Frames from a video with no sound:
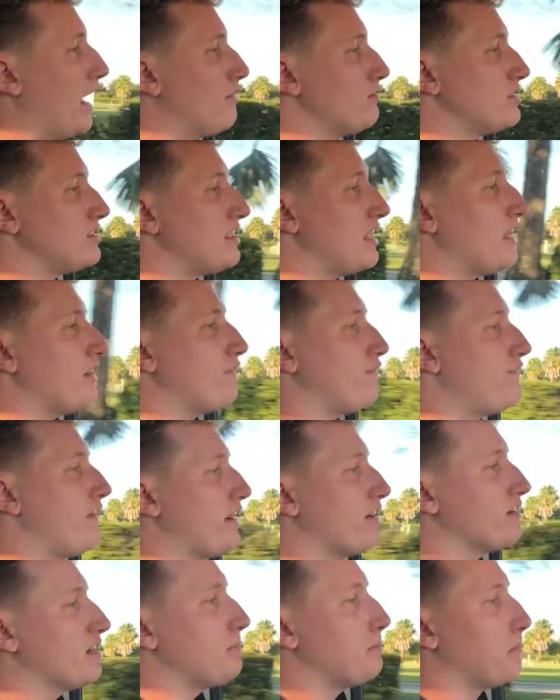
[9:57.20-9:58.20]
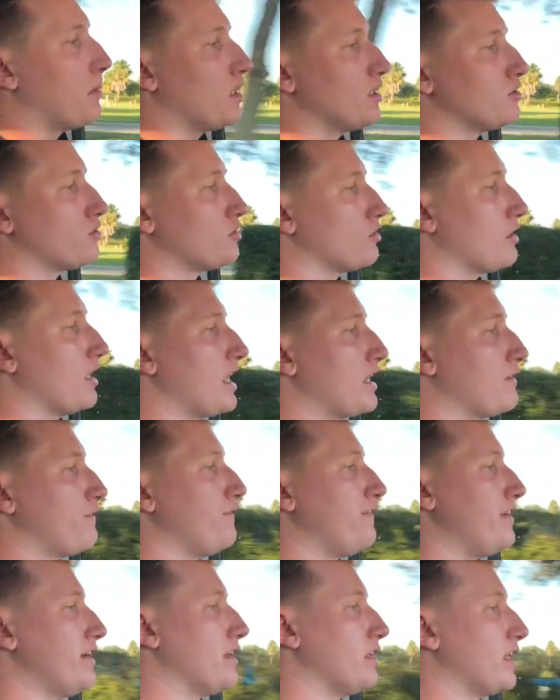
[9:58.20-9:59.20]
would say a very monster-like
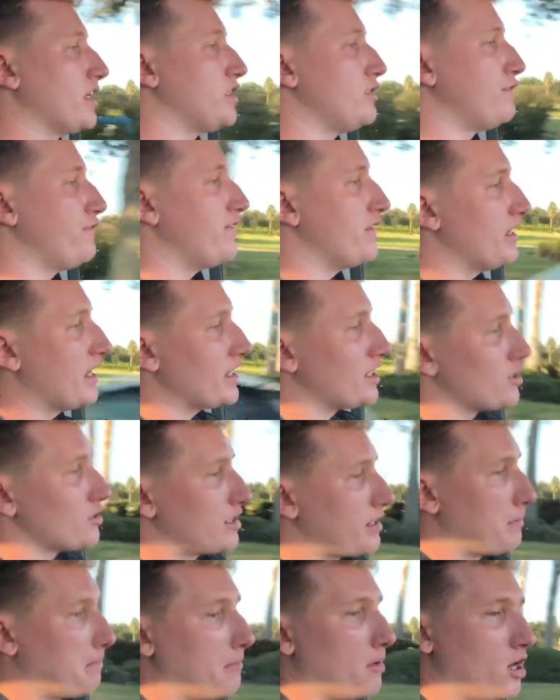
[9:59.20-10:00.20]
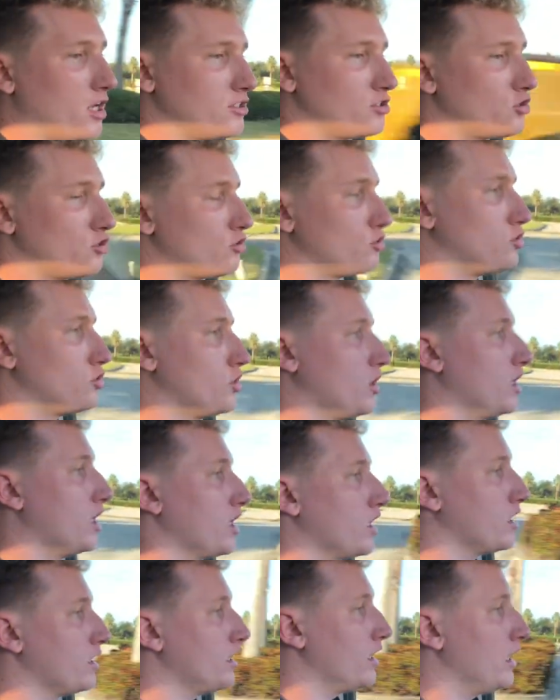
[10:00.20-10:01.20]
feel. Like you feel like you're in a monster truck,
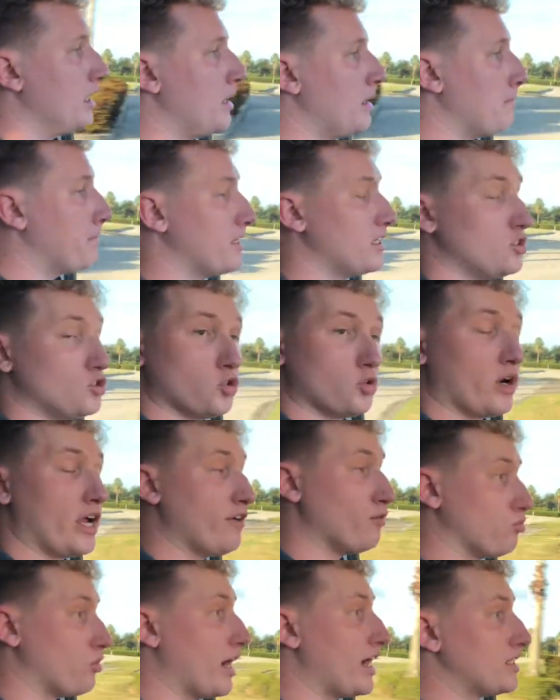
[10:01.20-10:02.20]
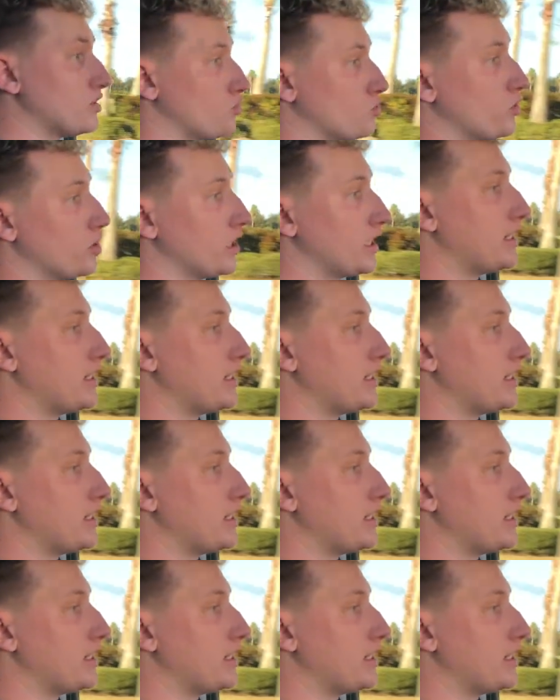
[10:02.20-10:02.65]
but it rides really